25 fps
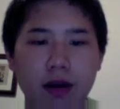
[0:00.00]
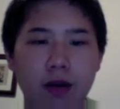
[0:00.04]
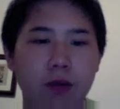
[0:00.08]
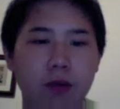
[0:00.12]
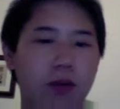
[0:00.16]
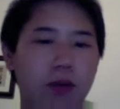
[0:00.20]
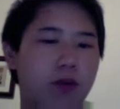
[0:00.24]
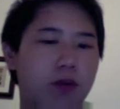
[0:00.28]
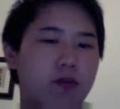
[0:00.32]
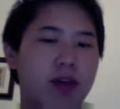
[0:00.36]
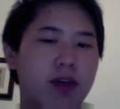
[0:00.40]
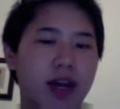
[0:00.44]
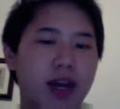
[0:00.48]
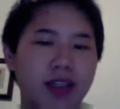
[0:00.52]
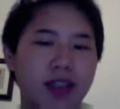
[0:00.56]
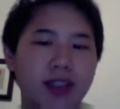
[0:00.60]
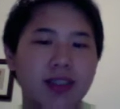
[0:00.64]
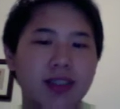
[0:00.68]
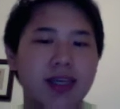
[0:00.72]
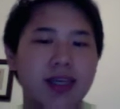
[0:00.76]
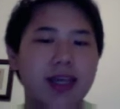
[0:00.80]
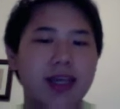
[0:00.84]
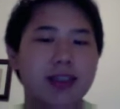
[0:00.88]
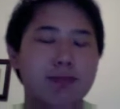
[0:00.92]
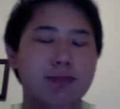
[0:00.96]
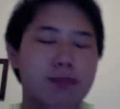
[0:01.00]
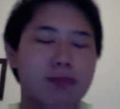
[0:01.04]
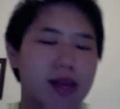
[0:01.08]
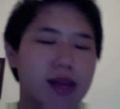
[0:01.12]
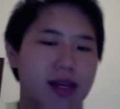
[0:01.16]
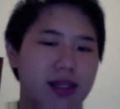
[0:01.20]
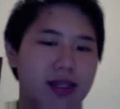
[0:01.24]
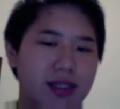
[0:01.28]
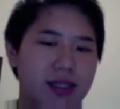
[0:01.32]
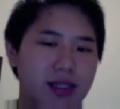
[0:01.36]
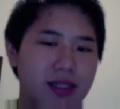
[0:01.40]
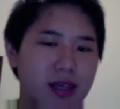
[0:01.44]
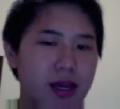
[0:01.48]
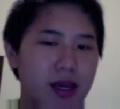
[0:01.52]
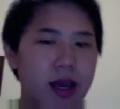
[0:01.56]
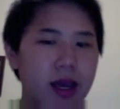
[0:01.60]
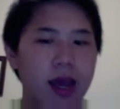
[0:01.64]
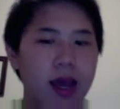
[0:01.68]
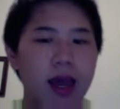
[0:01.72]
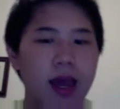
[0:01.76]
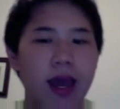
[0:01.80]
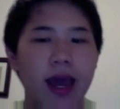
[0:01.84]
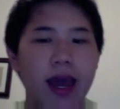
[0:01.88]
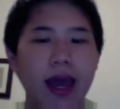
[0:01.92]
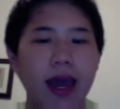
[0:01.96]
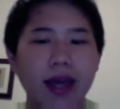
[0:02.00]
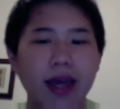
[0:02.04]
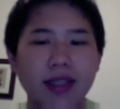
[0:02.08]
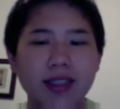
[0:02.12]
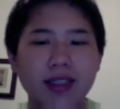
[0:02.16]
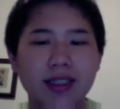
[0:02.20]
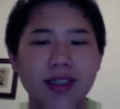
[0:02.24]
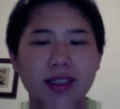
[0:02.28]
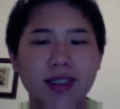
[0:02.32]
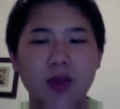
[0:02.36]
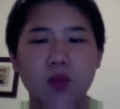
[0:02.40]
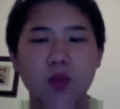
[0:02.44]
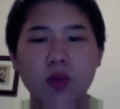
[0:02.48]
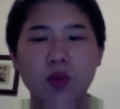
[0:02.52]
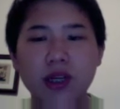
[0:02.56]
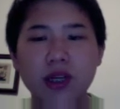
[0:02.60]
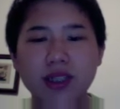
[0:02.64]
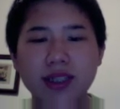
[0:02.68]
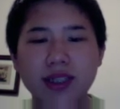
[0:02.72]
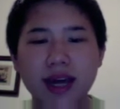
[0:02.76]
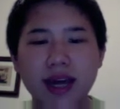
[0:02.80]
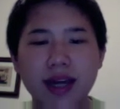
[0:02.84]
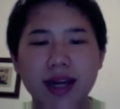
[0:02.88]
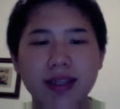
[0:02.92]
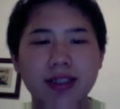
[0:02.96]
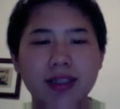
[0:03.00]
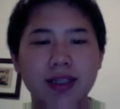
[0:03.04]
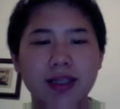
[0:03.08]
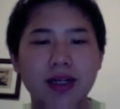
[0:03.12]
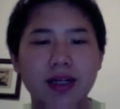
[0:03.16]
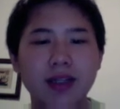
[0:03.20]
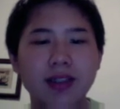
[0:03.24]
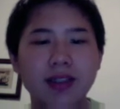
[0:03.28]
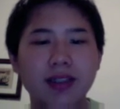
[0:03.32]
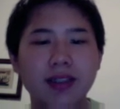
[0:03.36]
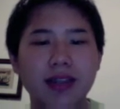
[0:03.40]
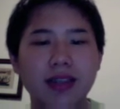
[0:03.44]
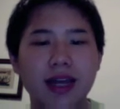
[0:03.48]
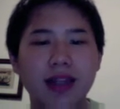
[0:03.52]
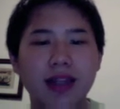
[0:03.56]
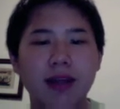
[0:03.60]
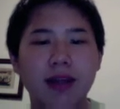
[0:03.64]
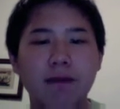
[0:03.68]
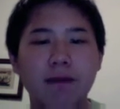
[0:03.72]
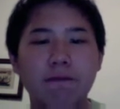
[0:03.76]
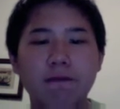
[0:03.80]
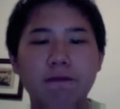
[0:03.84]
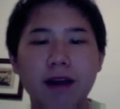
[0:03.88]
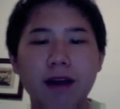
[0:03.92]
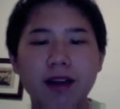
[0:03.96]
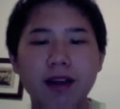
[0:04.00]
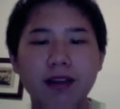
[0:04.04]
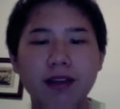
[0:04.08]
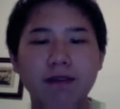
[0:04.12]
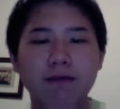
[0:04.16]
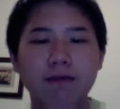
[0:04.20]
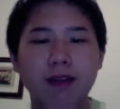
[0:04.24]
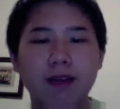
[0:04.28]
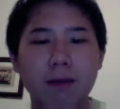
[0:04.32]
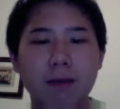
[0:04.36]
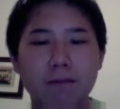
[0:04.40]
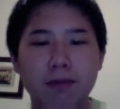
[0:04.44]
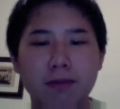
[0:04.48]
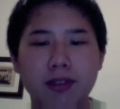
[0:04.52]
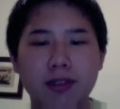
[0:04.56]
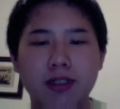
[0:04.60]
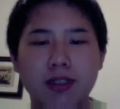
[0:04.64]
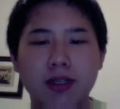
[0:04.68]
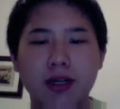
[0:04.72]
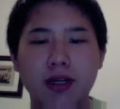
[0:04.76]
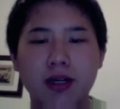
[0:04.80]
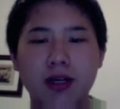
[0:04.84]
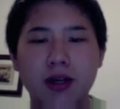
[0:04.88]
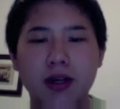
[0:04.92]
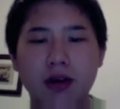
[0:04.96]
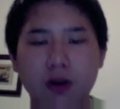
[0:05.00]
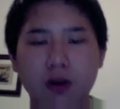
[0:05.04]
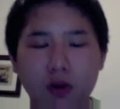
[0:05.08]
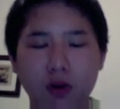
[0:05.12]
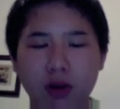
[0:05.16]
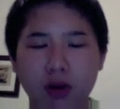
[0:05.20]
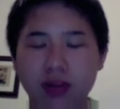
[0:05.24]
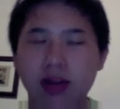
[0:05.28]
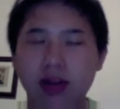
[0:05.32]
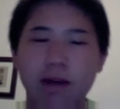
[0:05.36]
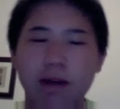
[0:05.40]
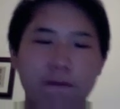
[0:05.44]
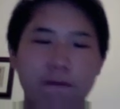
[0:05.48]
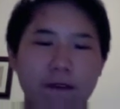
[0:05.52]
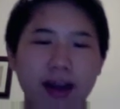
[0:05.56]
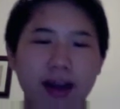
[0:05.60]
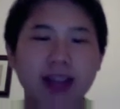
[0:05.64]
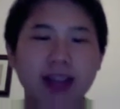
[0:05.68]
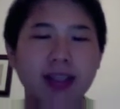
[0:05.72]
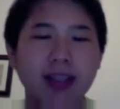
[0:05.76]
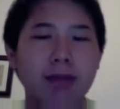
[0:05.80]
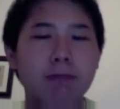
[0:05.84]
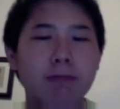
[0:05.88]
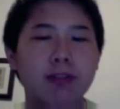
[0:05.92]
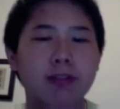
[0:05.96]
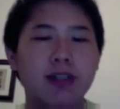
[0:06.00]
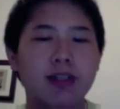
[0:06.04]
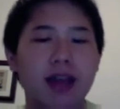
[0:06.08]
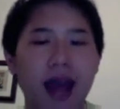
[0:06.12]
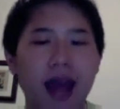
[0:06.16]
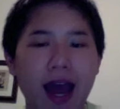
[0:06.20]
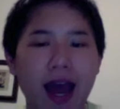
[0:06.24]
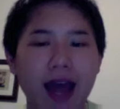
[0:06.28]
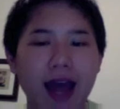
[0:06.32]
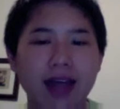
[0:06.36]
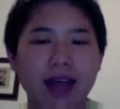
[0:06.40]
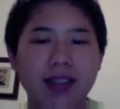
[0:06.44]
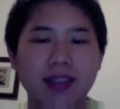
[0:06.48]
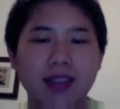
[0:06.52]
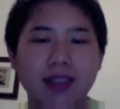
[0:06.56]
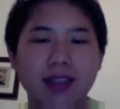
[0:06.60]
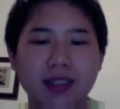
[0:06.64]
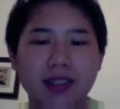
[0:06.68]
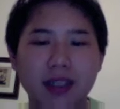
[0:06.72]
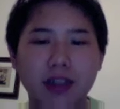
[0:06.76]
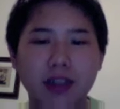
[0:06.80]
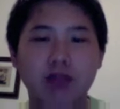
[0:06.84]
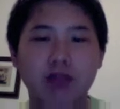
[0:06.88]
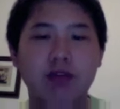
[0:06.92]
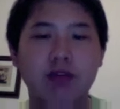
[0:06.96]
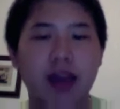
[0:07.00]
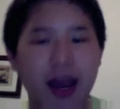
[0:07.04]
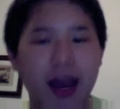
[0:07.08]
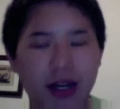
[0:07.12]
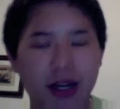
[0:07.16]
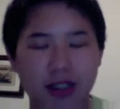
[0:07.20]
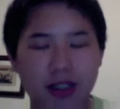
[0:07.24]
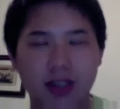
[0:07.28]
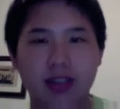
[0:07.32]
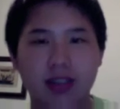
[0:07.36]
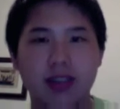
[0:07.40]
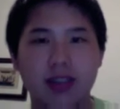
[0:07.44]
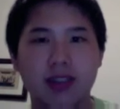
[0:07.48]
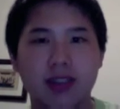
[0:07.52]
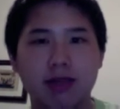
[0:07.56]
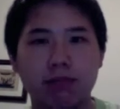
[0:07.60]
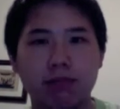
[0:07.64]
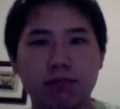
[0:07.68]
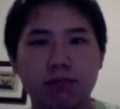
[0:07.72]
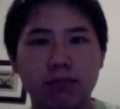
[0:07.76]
where the reaction takes place. Hence, we decided to understand the effect temperature has on such reactions.